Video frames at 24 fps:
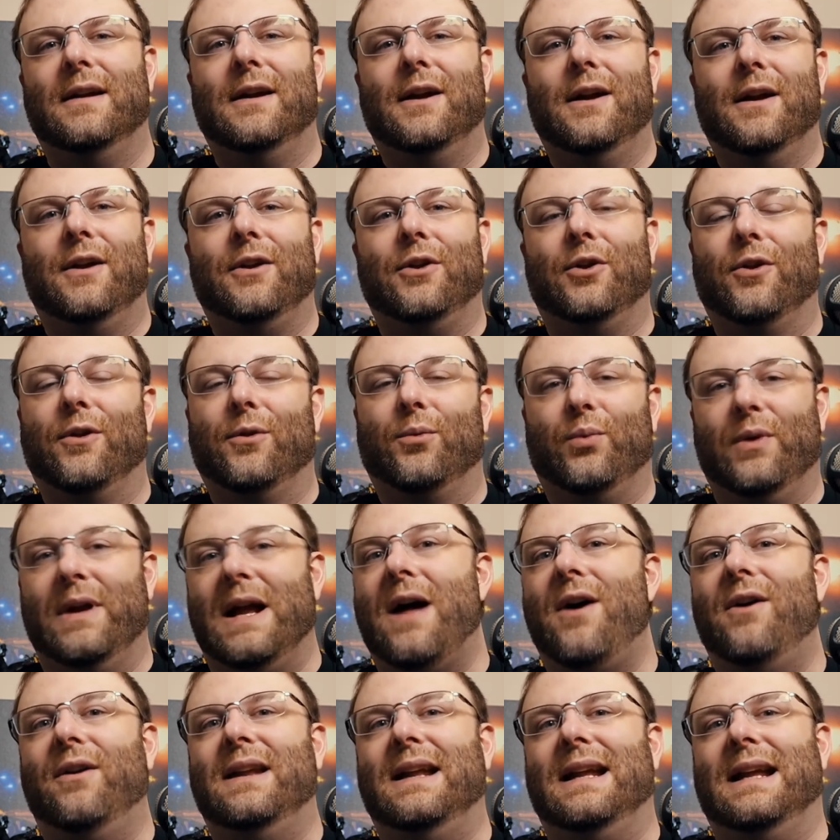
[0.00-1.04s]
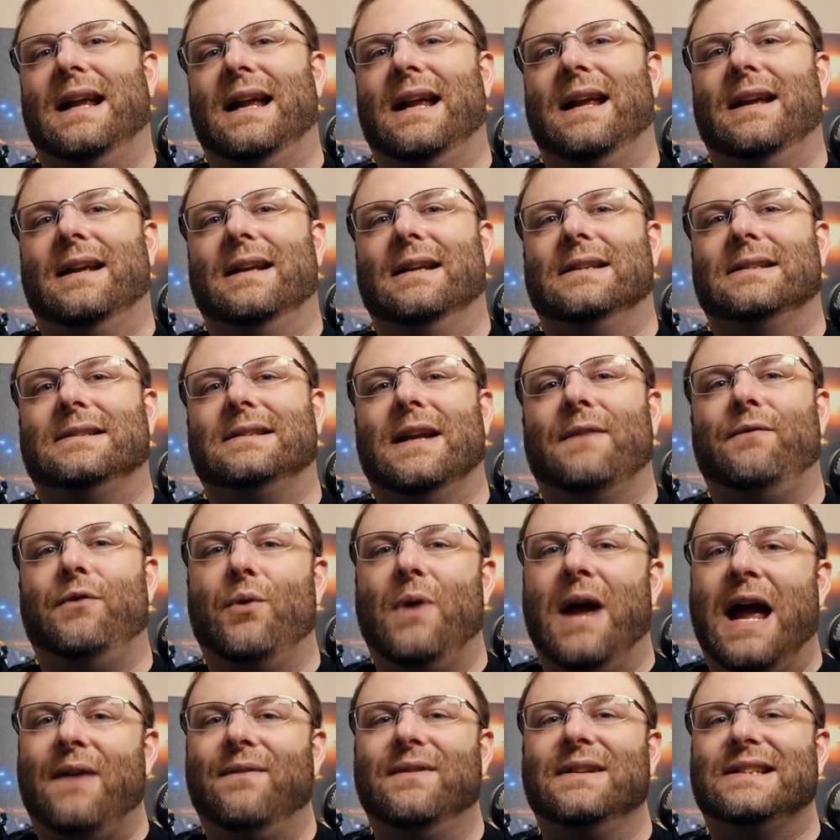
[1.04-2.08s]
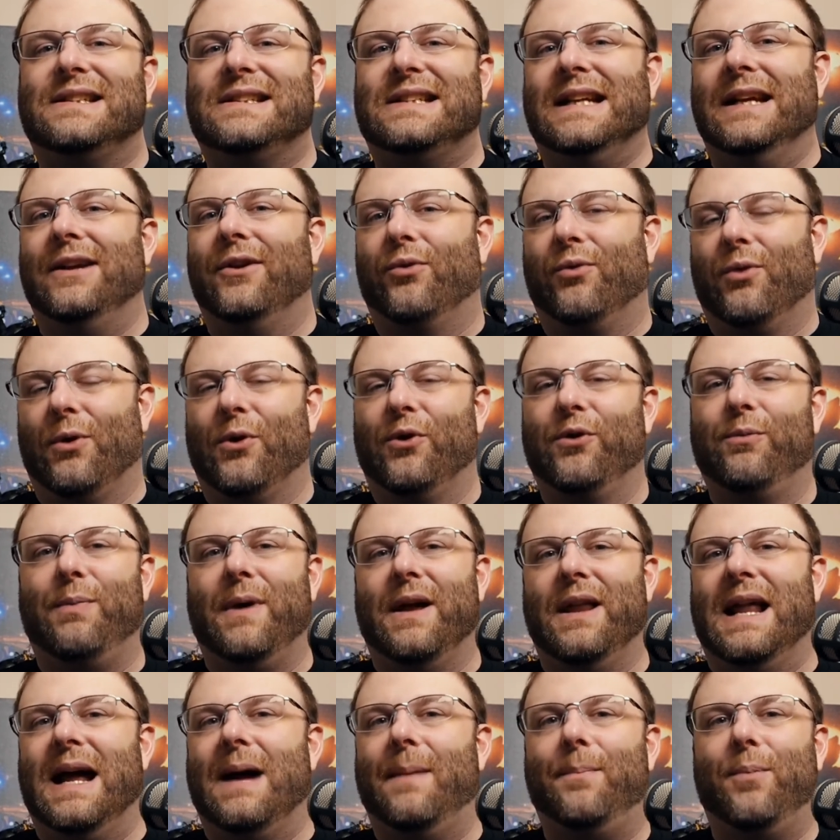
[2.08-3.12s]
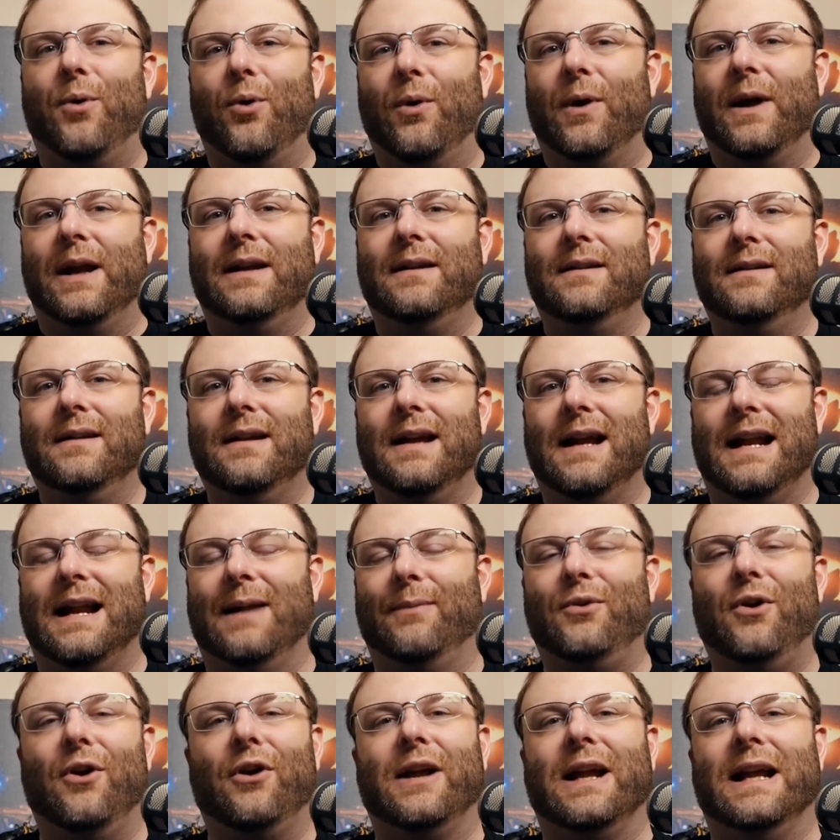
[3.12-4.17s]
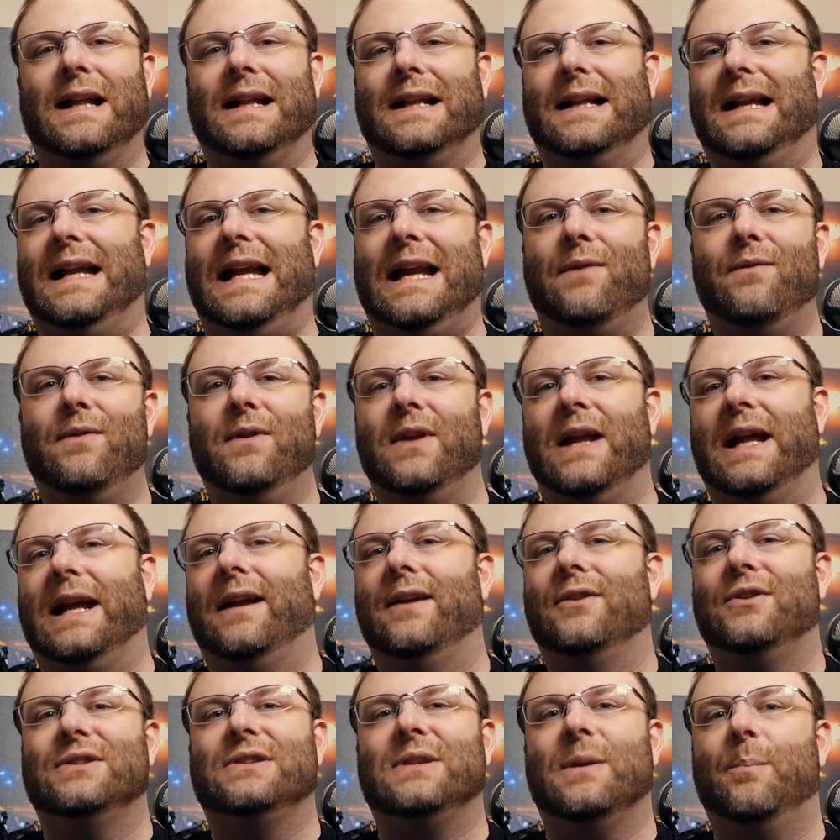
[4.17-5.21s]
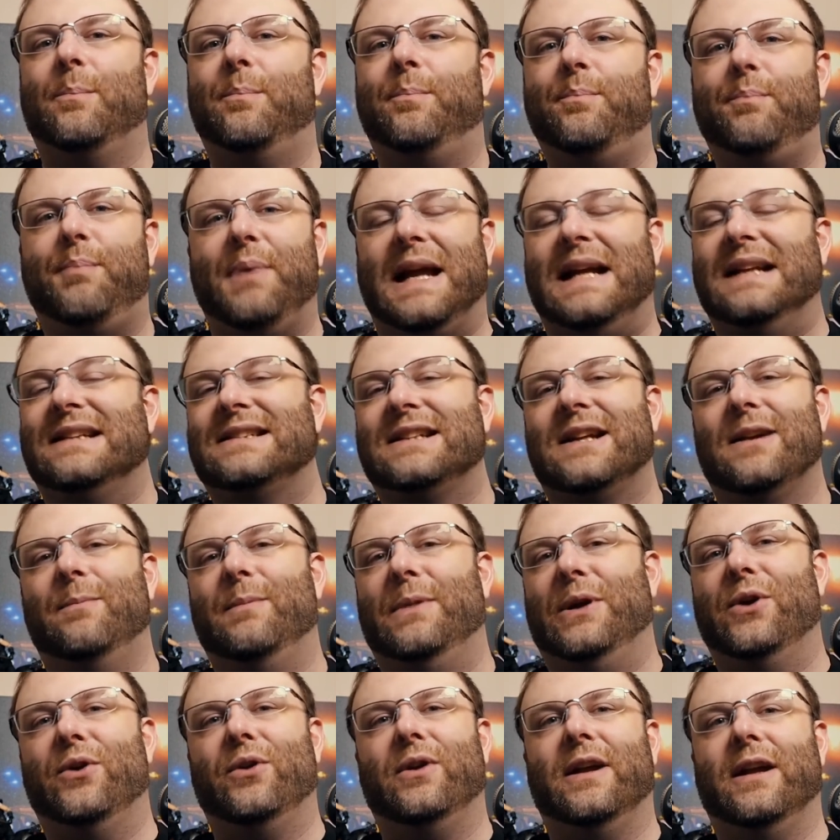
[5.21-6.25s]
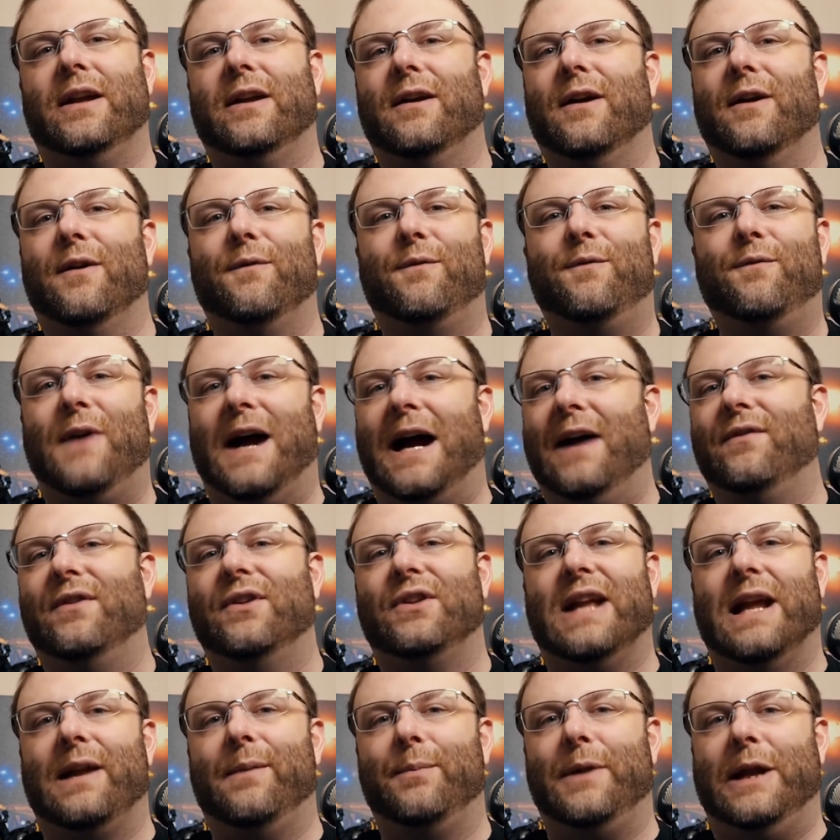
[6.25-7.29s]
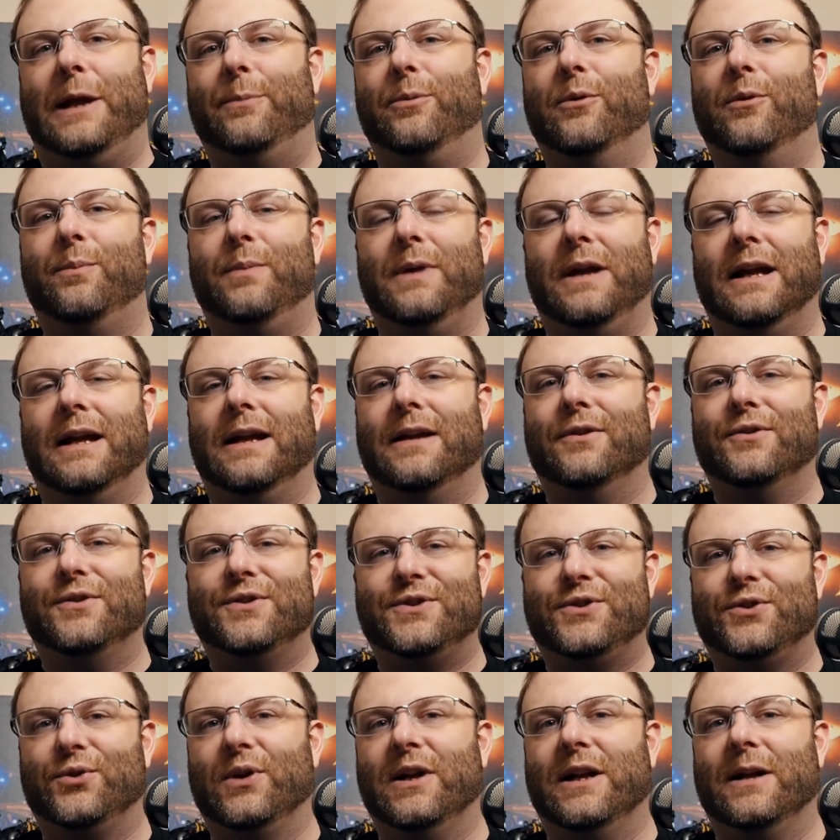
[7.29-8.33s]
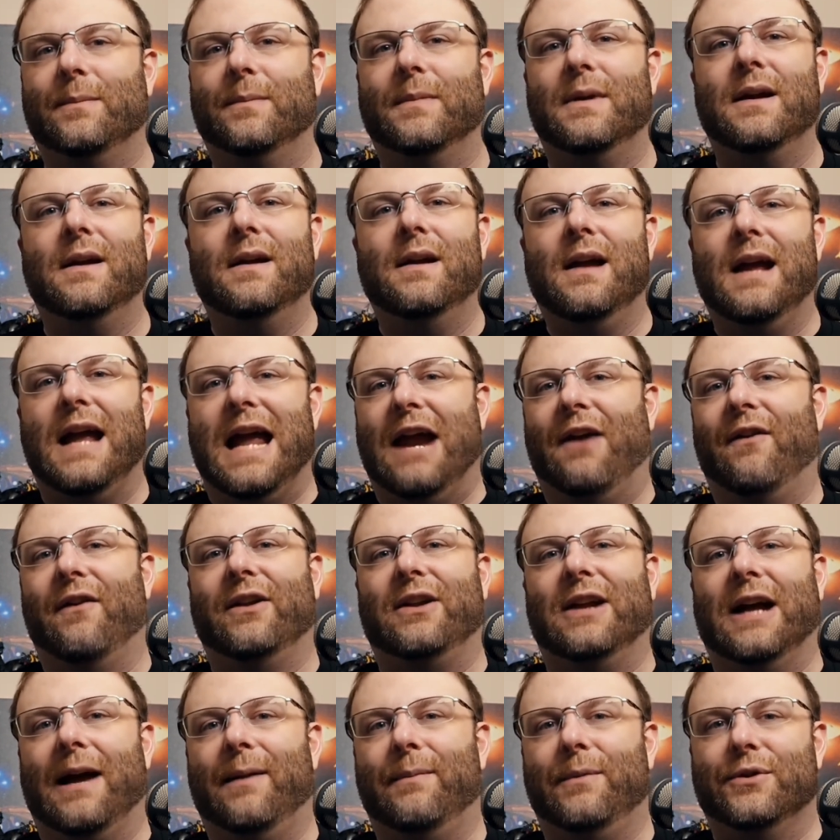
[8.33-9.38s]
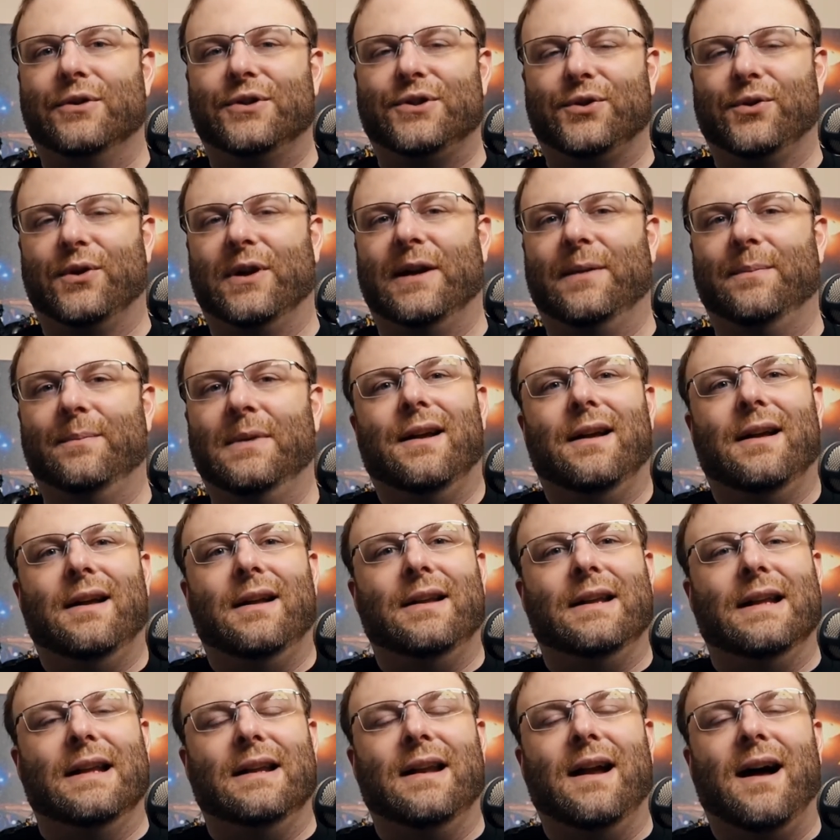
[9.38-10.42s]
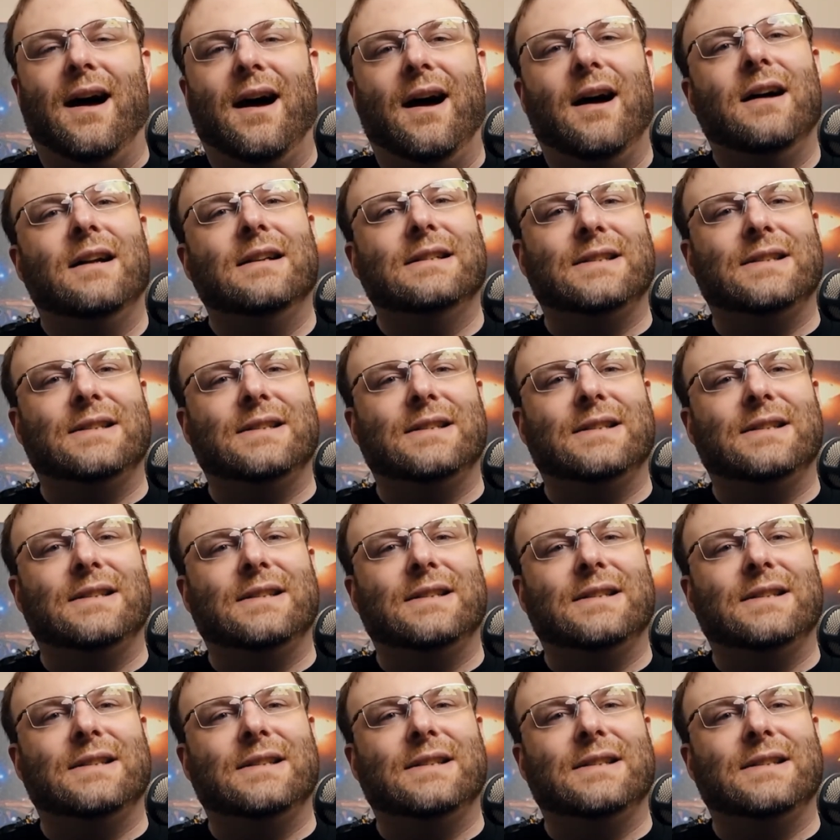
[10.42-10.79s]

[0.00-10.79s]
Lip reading: the reality is, if you haven't seen growth by that point, and I'm talking even like just a base community of 5 to 10 people being in your stream every time you stream, then odds